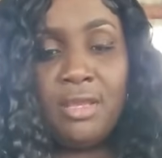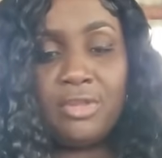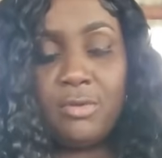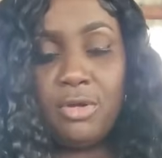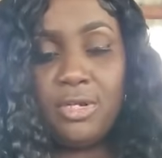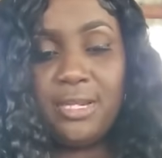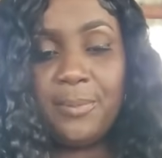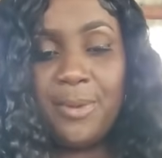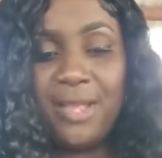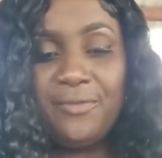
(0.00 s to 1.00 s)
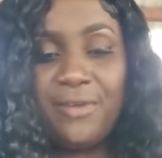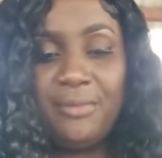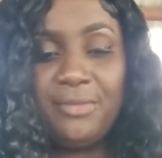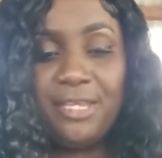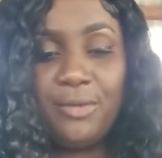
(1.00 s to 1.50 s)
So, what do depend
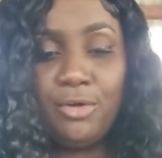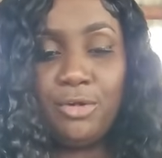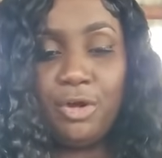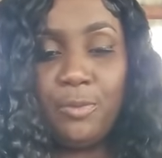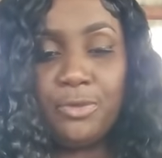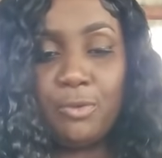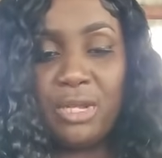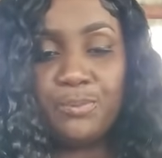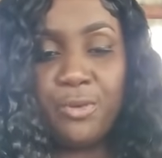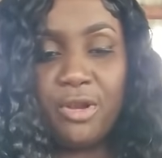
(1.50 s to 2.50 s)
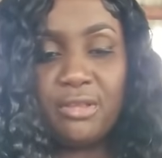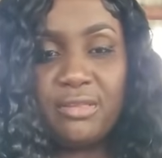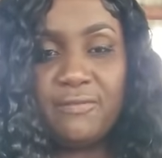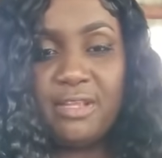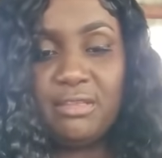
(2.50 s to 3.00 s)
from there? What do up to? What
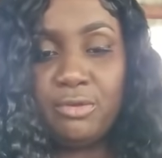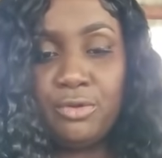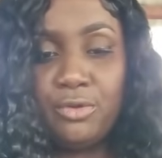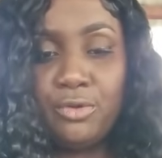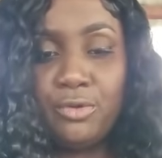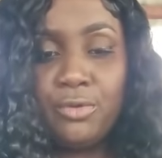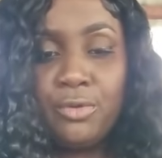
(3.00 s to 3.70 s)
progressiveness you do?